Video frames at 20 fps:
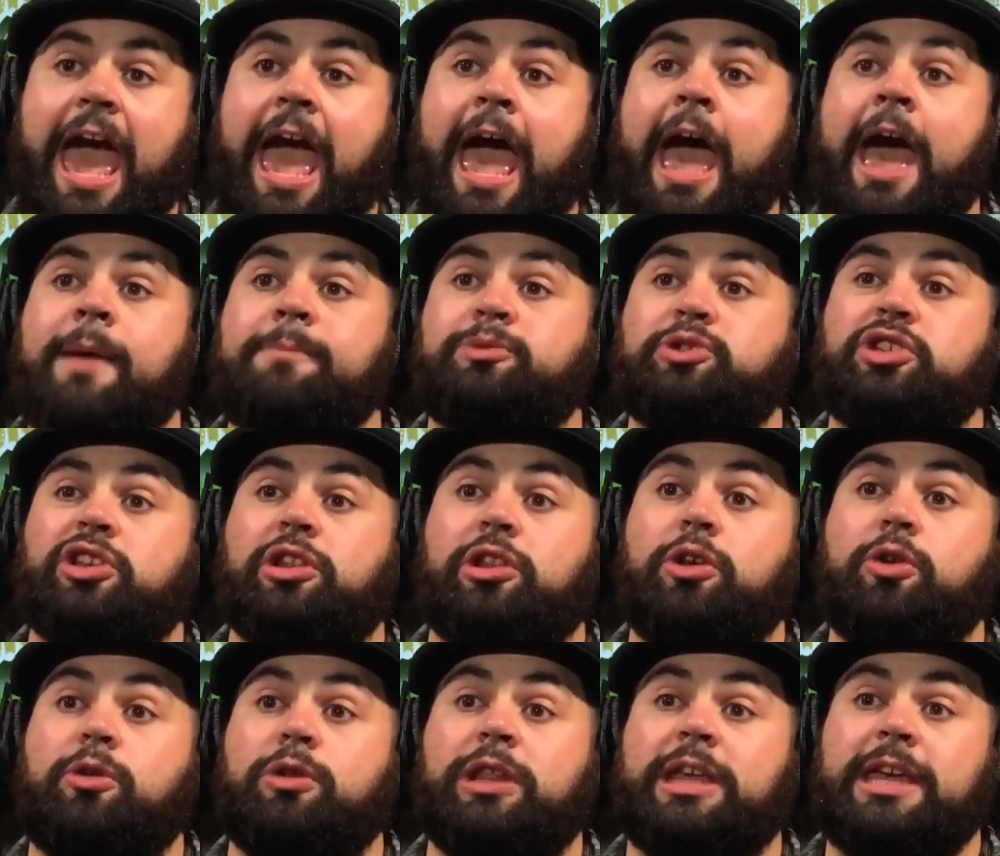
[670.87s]

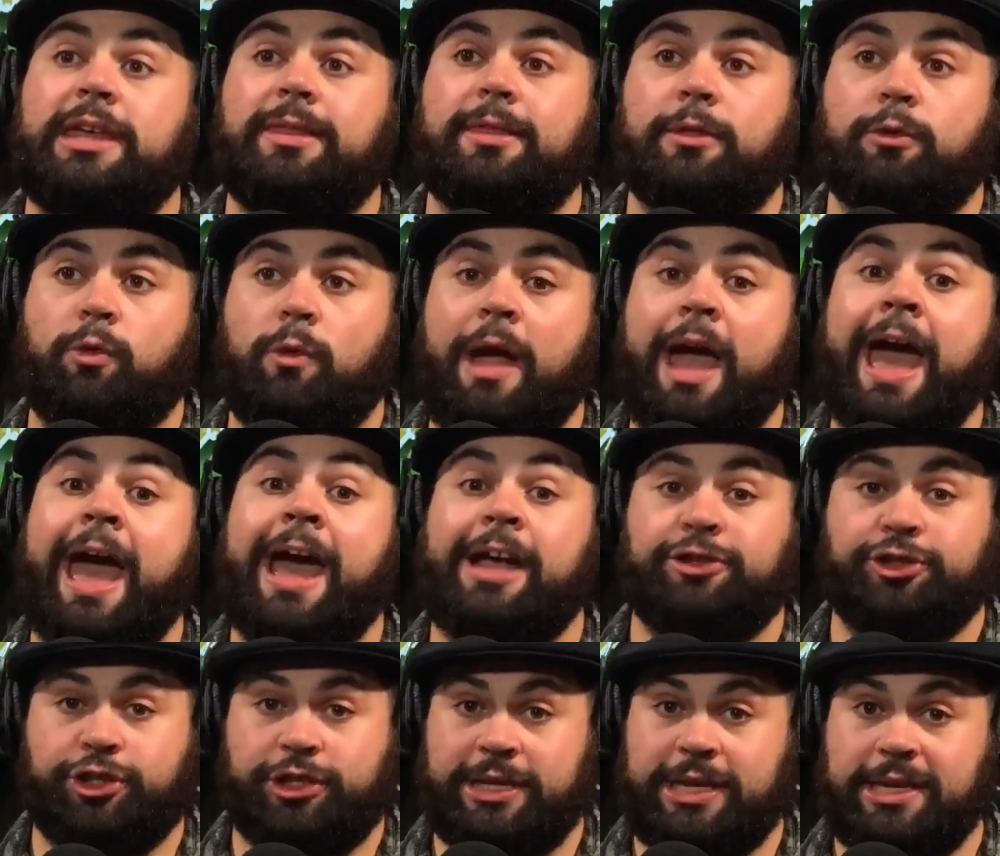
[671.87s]
absolutely
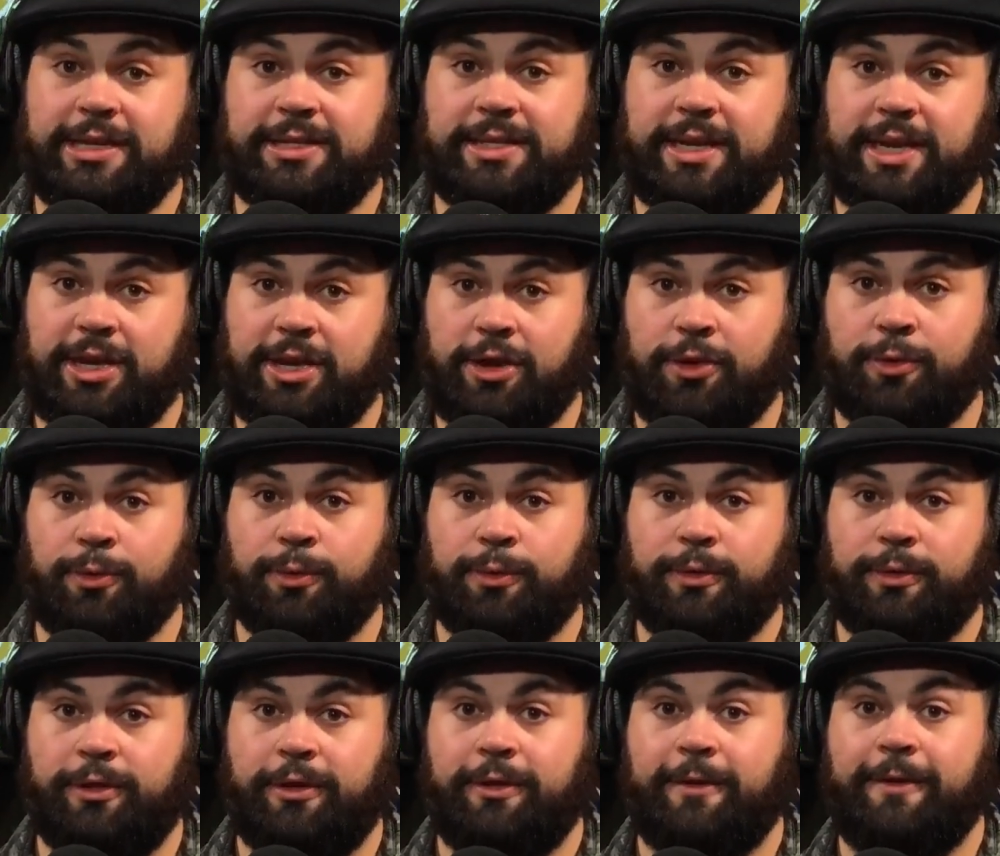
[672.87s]
thrash TCU
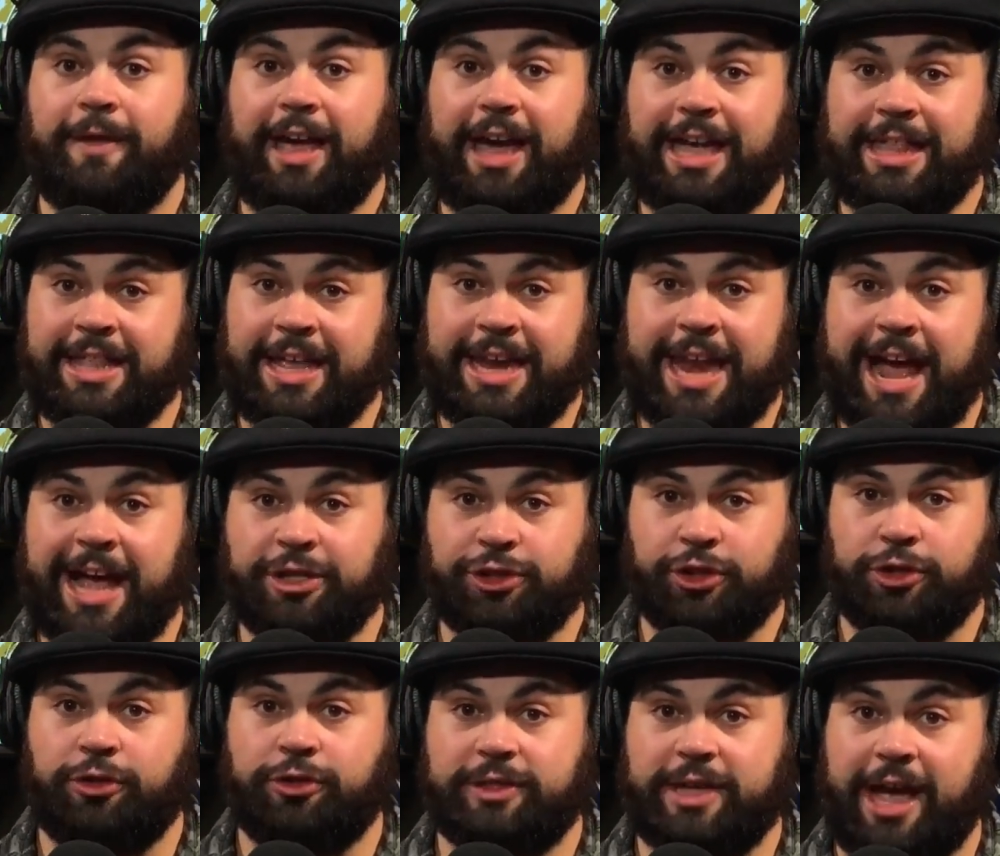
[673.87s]
in the
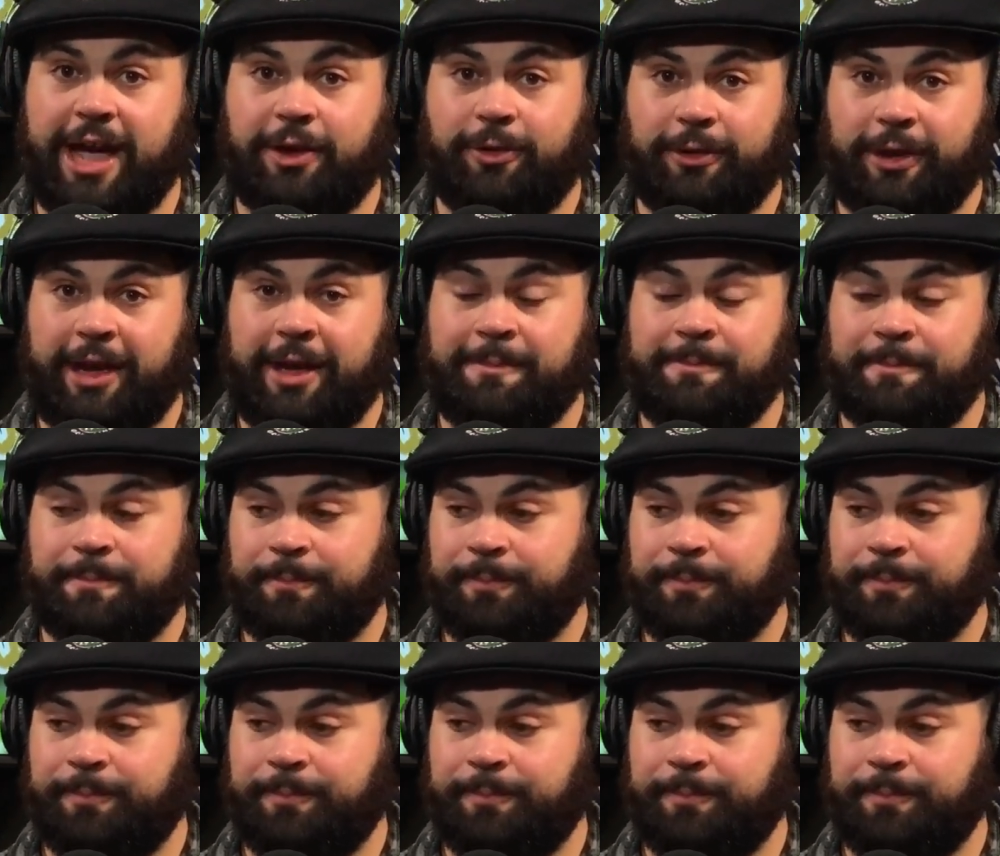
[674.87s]
national title game,